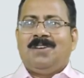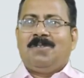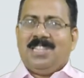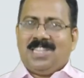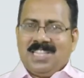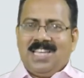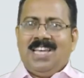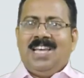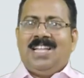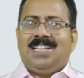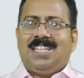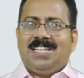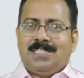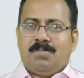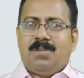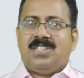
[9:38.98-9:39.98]
With
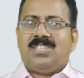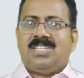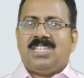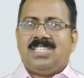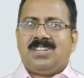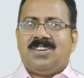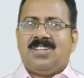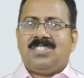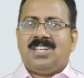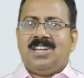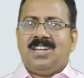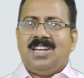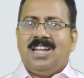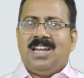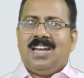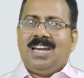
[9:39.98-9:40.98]
this much
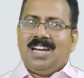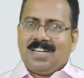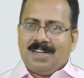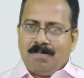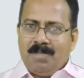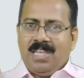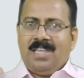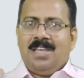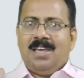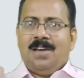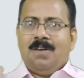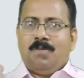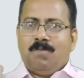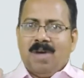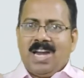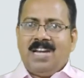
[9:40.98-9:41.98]
discussion, let me
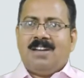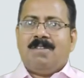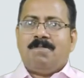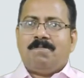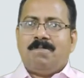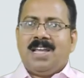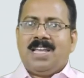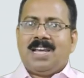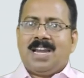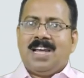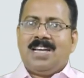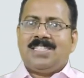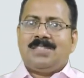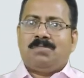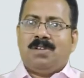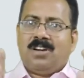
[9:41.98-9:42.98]
wind up my
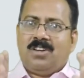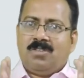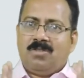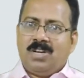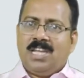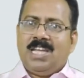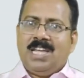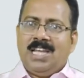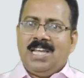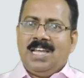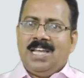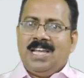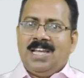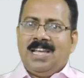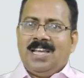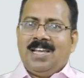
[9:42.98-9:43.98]
class for today.
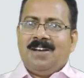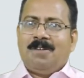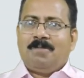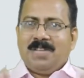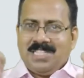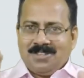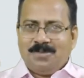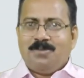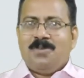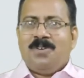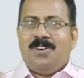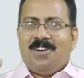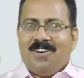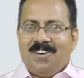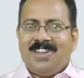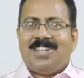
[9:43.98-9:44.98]
Wish
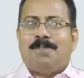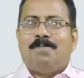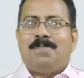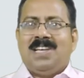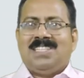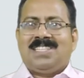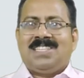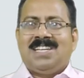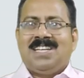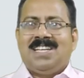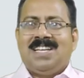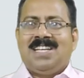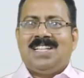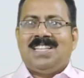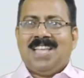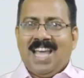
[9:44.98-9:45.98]
you all the best.
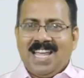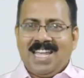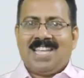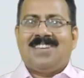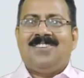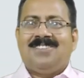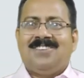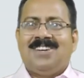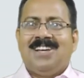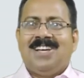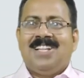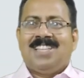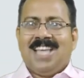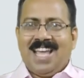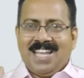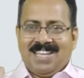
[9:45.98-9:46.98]
Thank you.
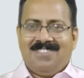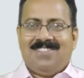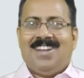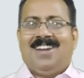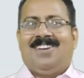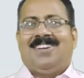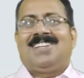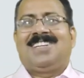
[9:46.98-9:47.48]
Thank you a lot.